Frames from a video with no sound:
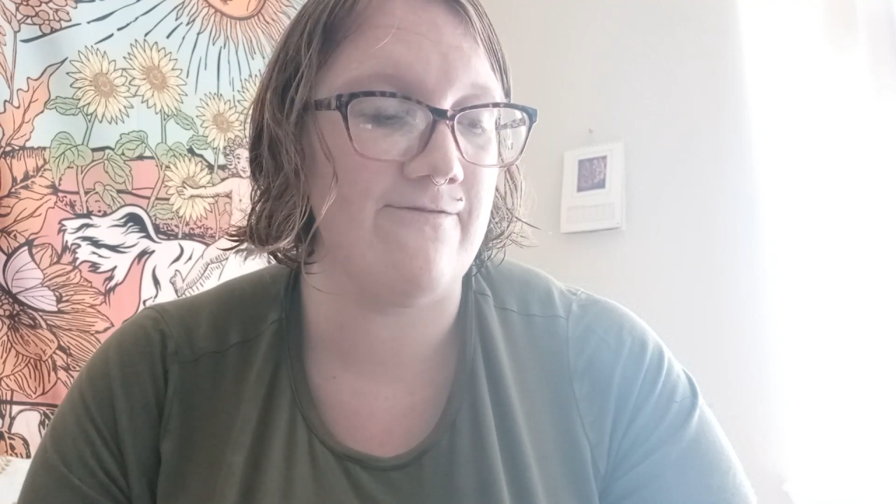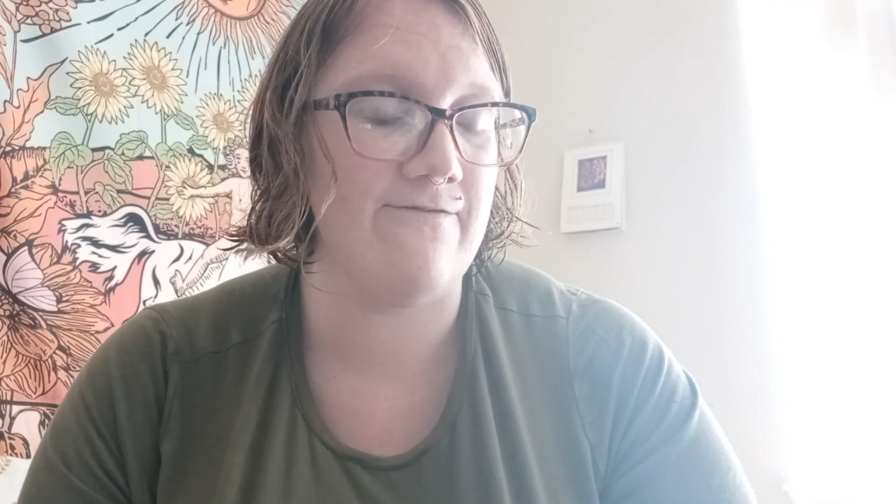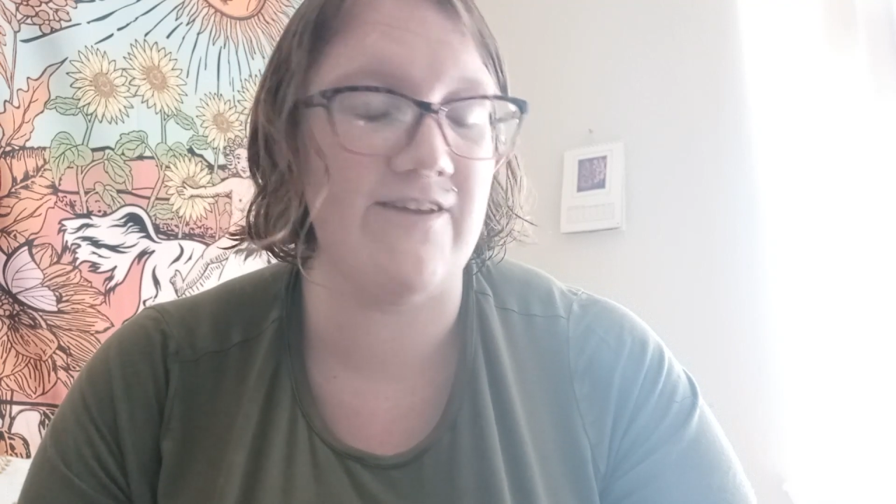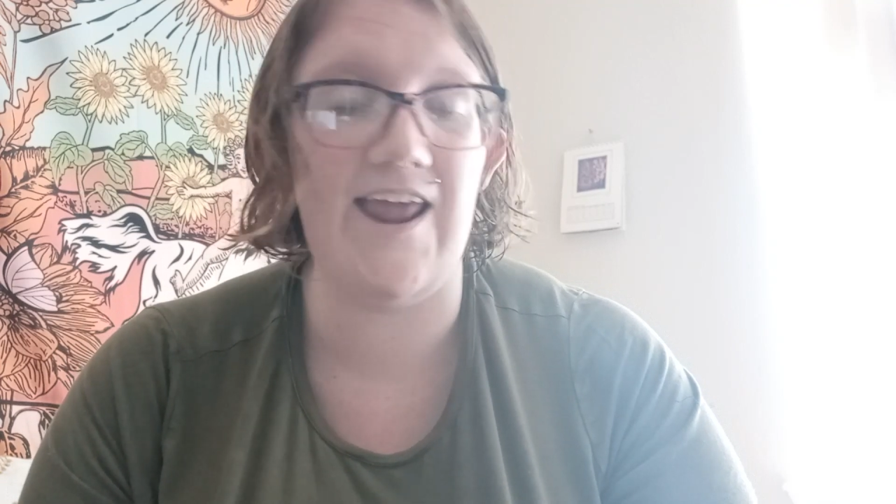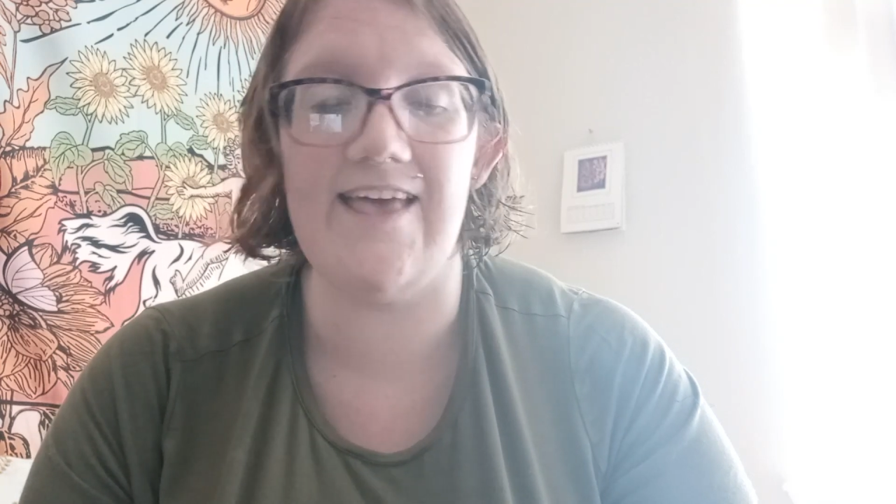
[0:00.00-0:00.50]

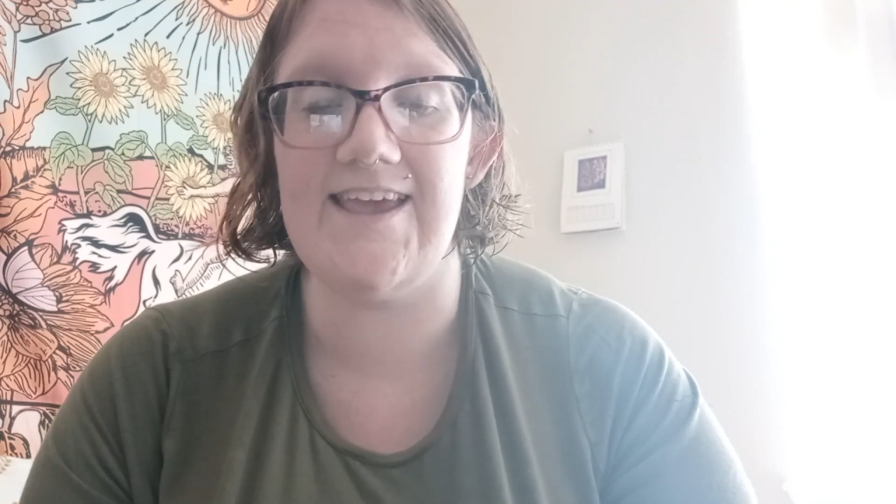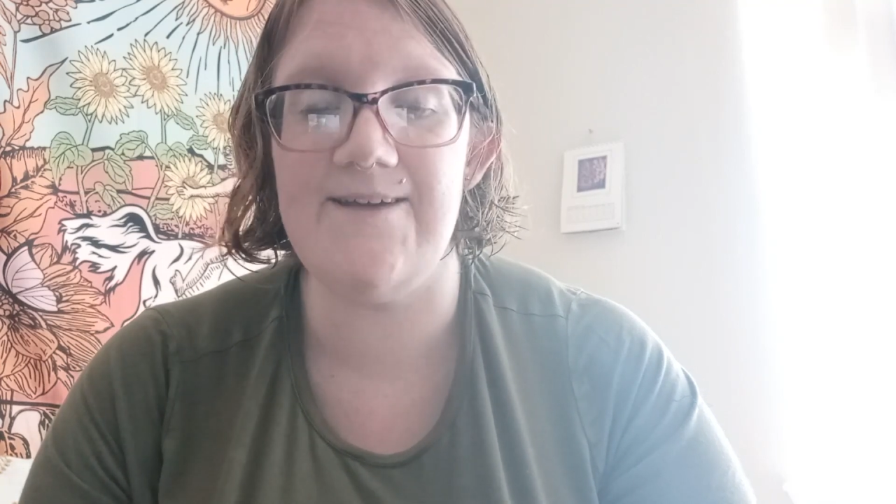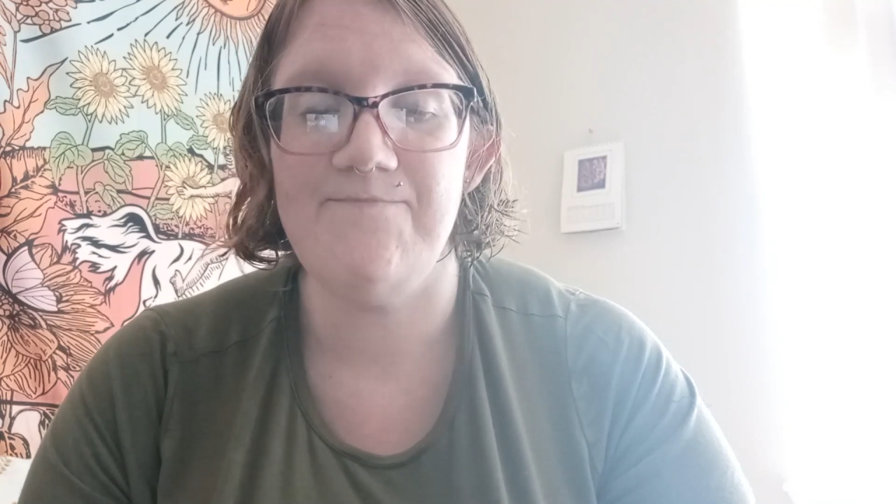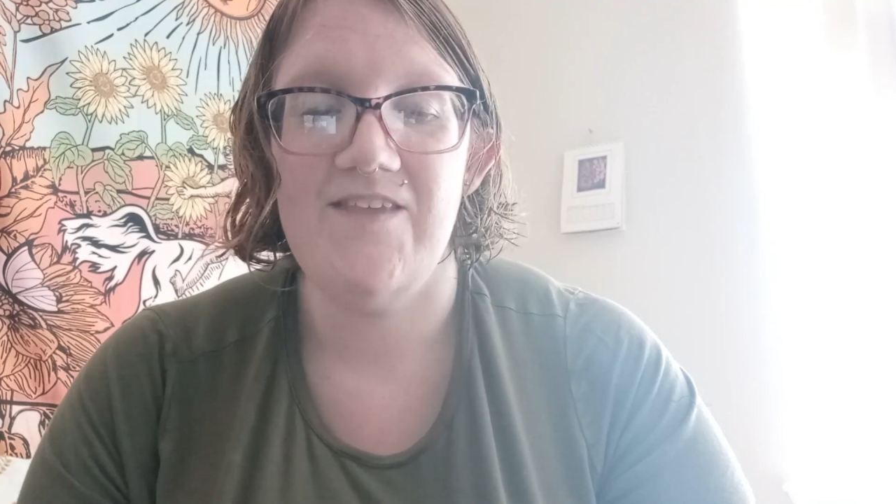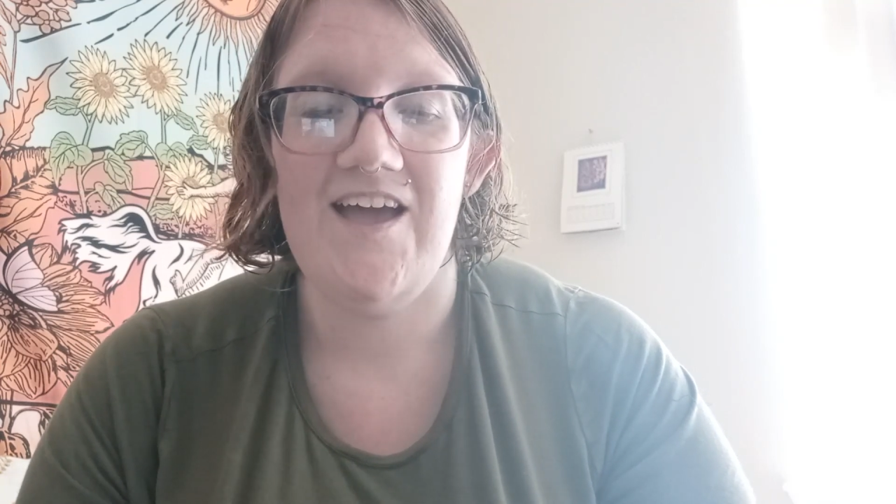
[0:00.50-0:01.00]
finale